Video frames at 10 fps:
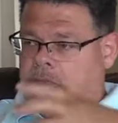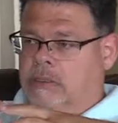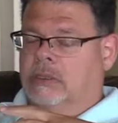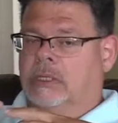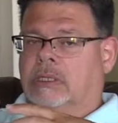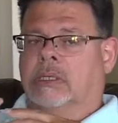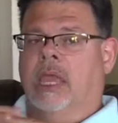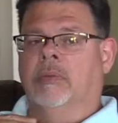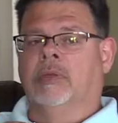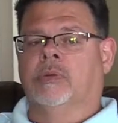it
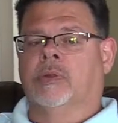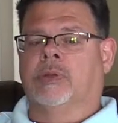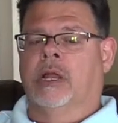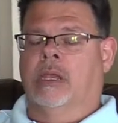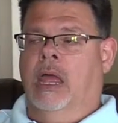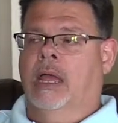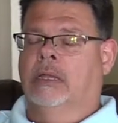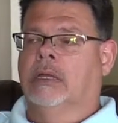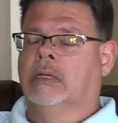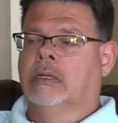came to North
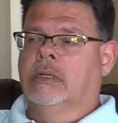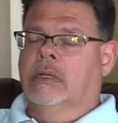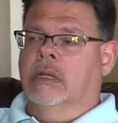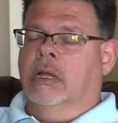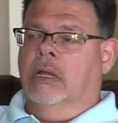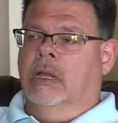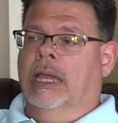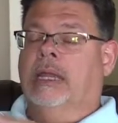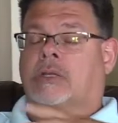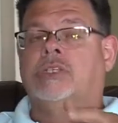Carolina,
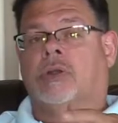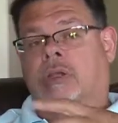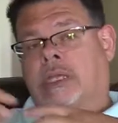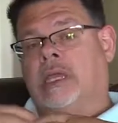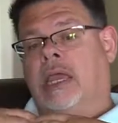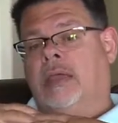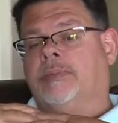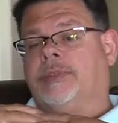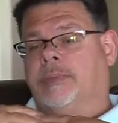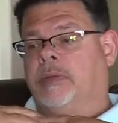and it certainly came
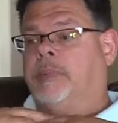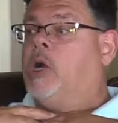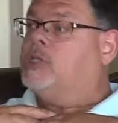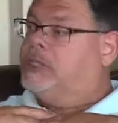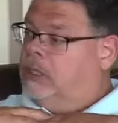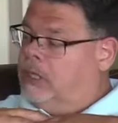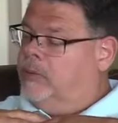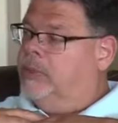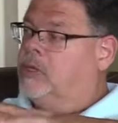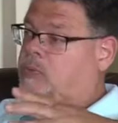to me personally,
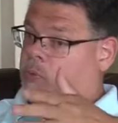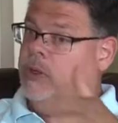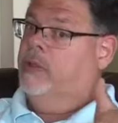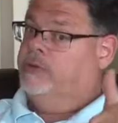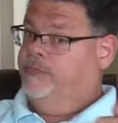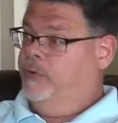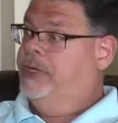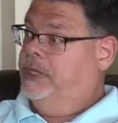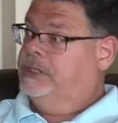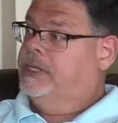because one of those
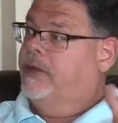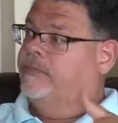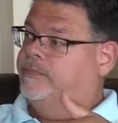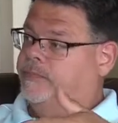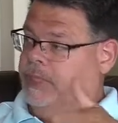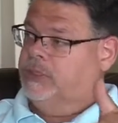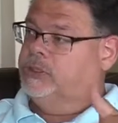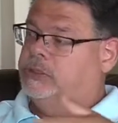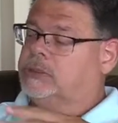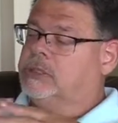friends I've
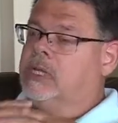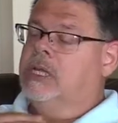mentioned